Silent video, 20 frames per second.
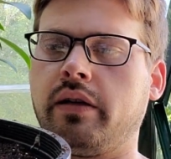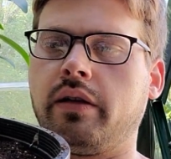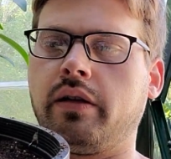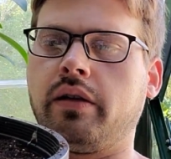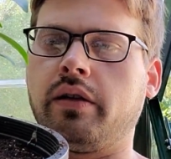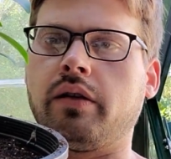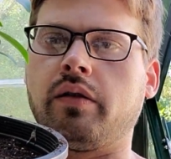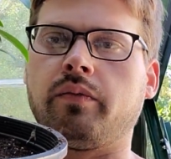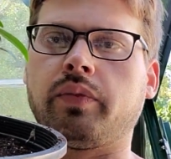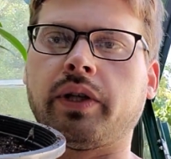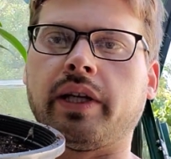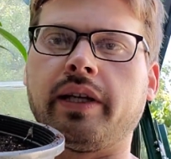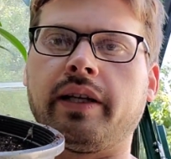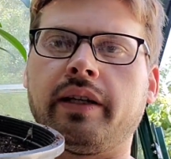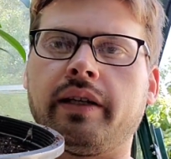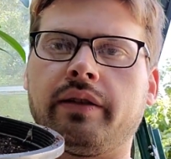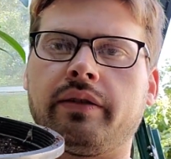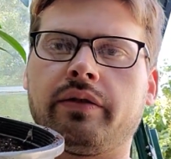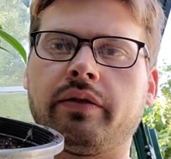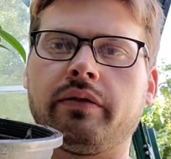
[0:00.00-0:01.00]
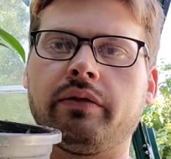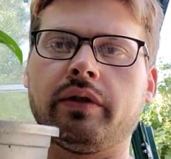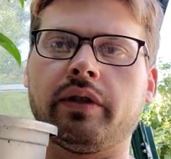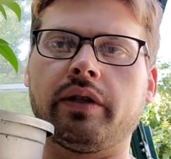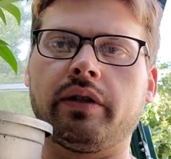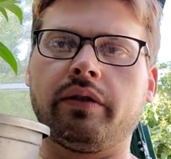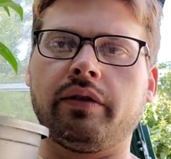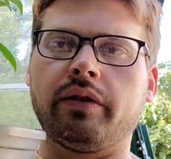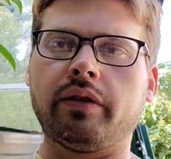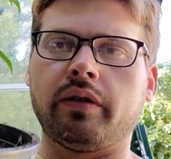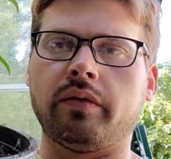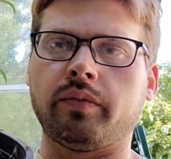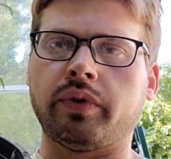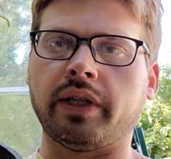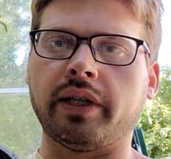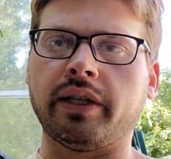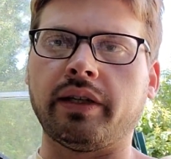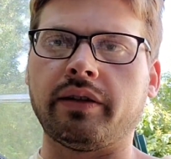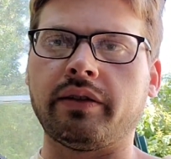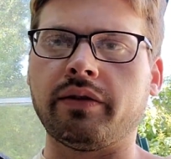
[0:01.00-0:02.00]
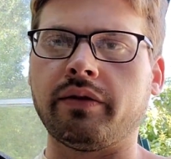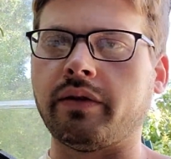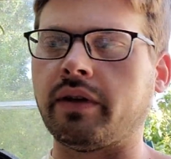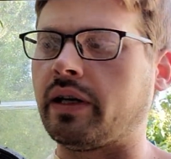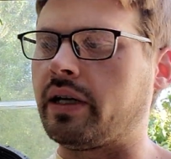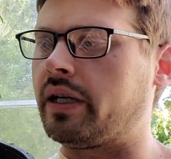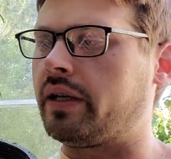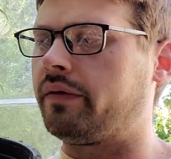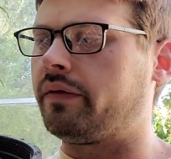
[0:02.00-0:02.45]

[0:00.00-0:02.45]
You don't plant it too low, you don't plant it too high,